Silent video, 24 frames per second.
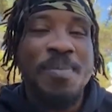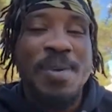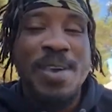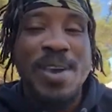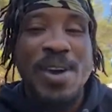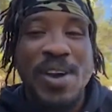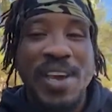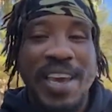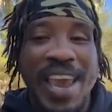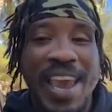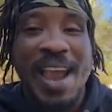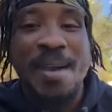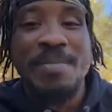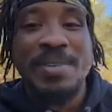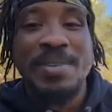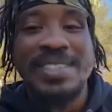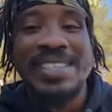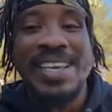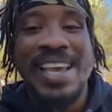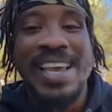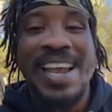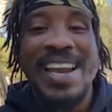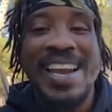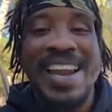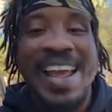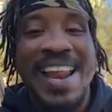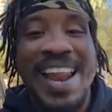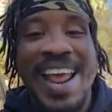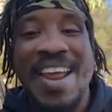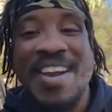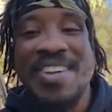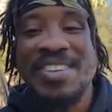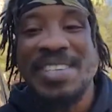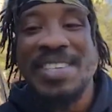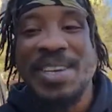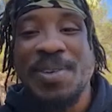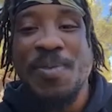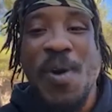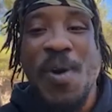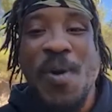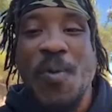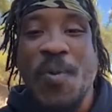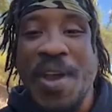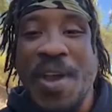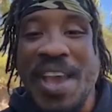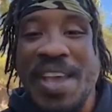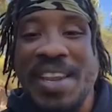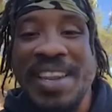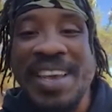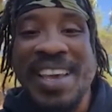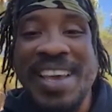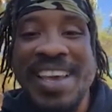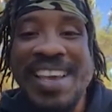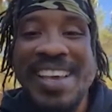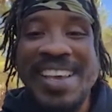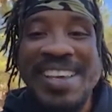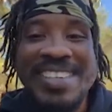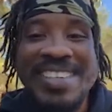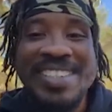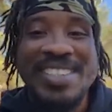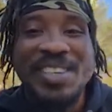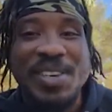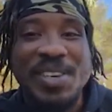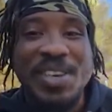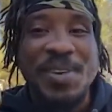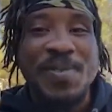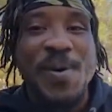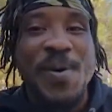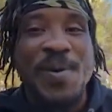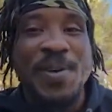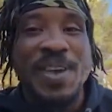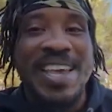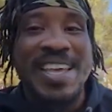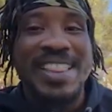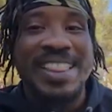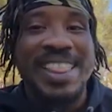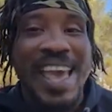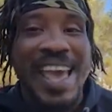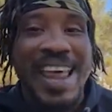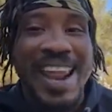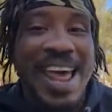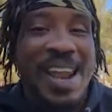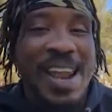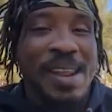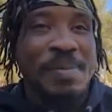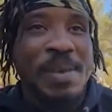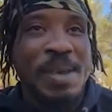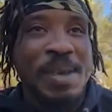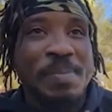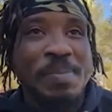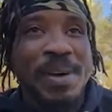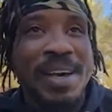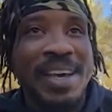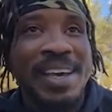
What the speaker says: be on camera saying that Anderson won't win. So you won't get that out of me.